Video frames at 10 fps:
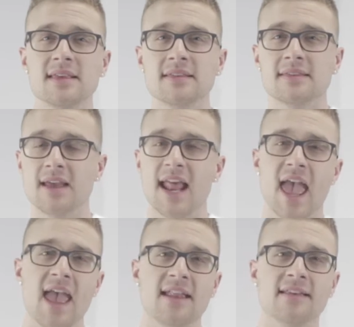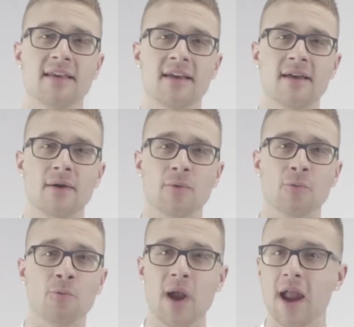this gonna end?
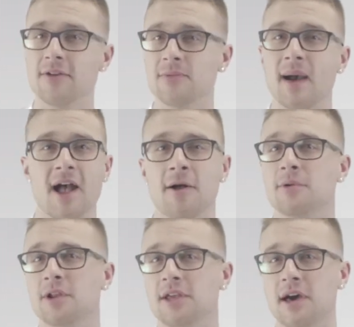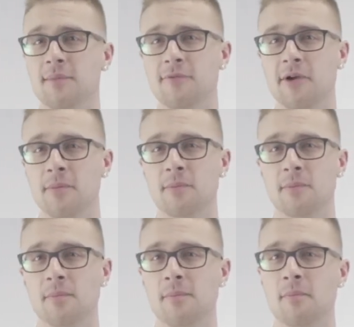Where is my help gonna come from?
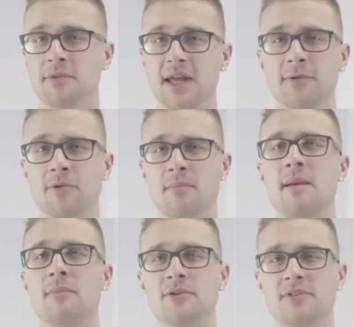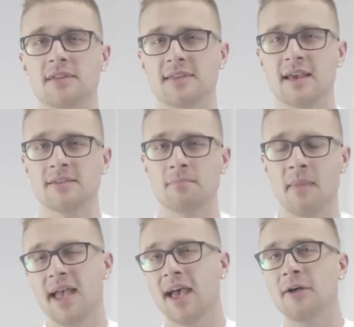But then he remembers and says,
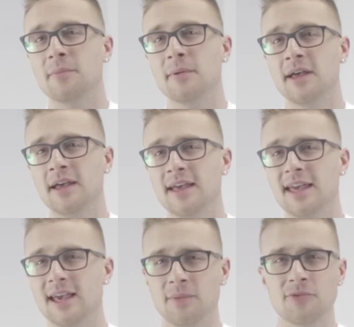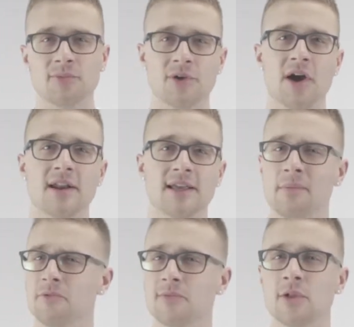my help, it comes from God. It
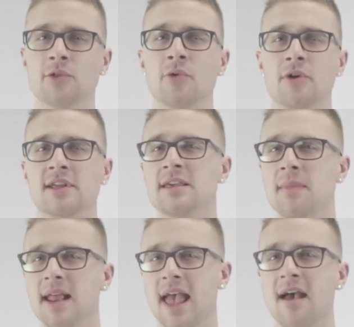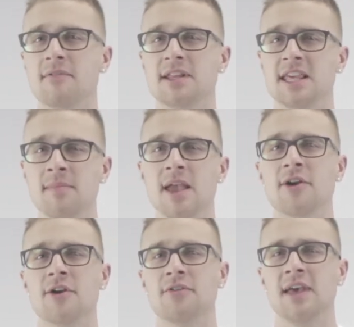comes from the Lord. He made heaven, he made
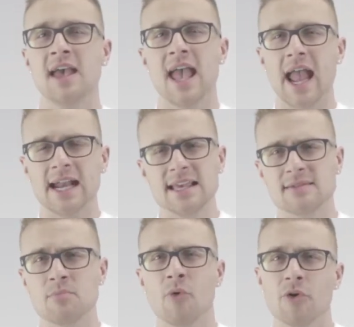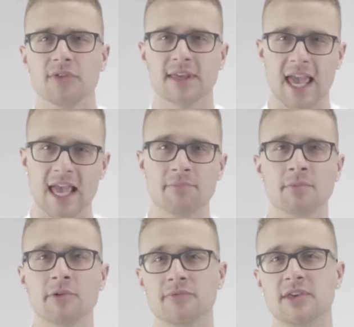earth. And he's more than
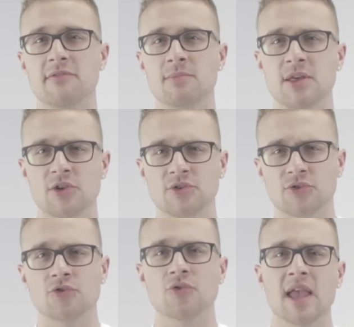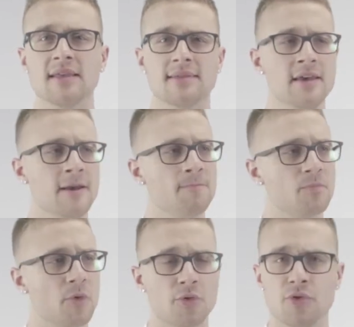capable of giving me the strength
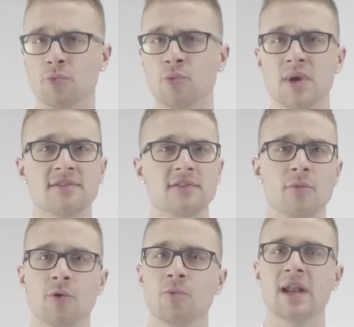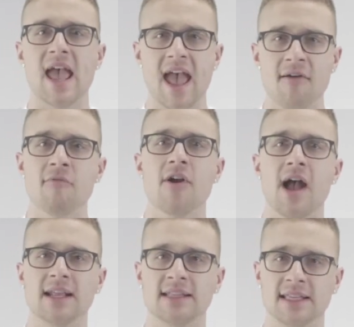or the wisdom or whatever
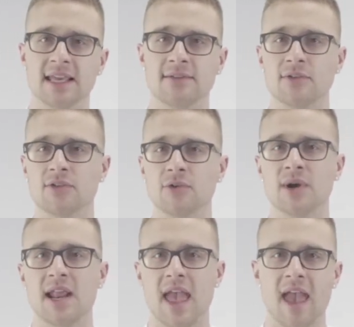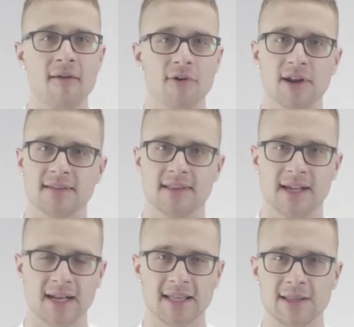I need to do whatever it is that
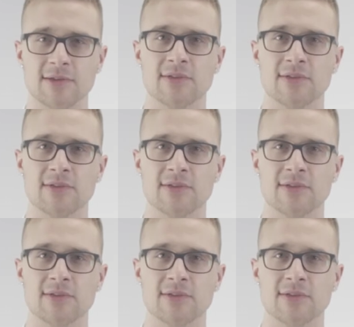I need to